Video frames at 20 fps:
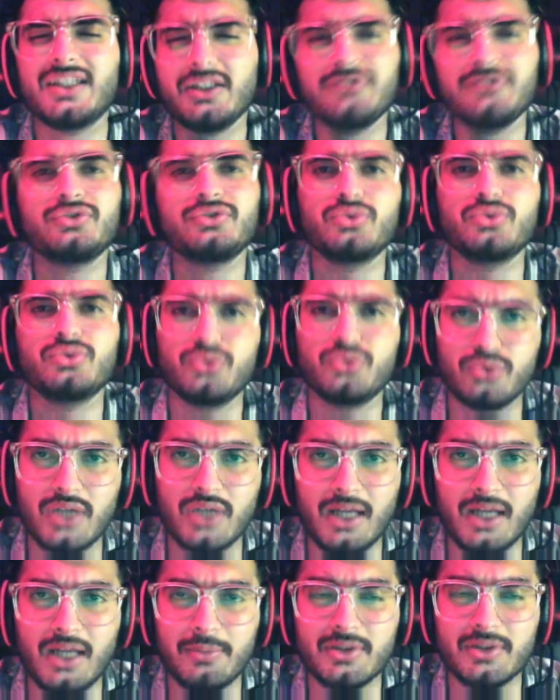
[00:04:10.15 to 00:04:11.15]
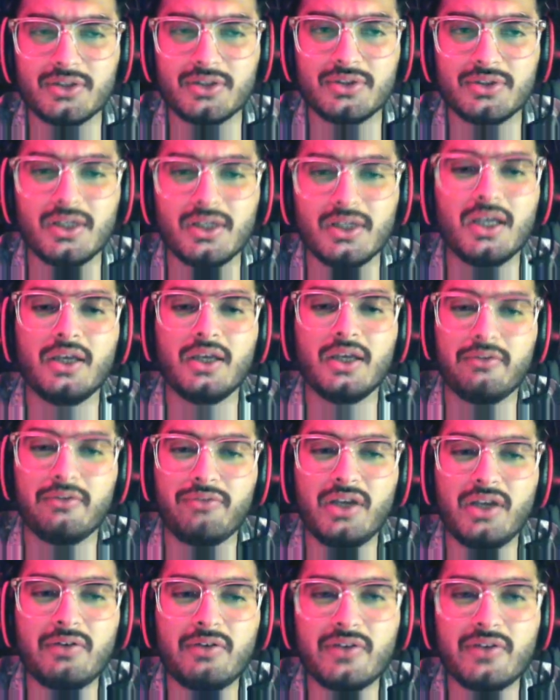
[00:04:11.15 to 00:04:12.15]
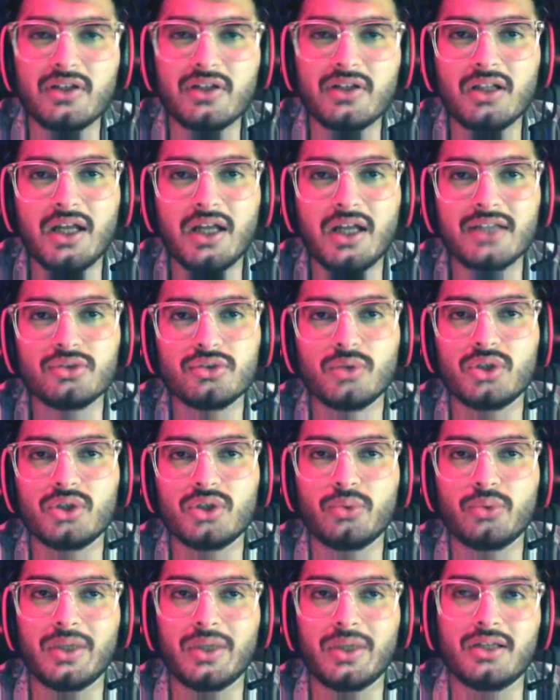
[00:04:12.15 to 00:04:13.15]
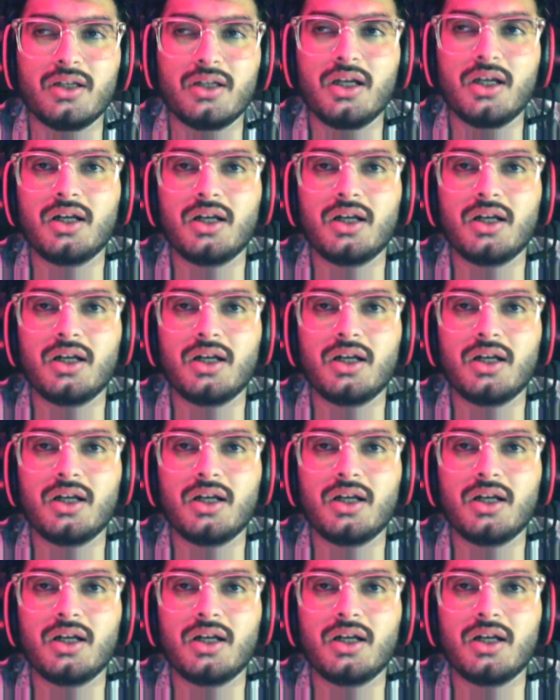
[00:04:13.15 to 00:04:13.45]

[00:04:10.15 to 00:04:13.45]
If you do that, because we have our clients who are doing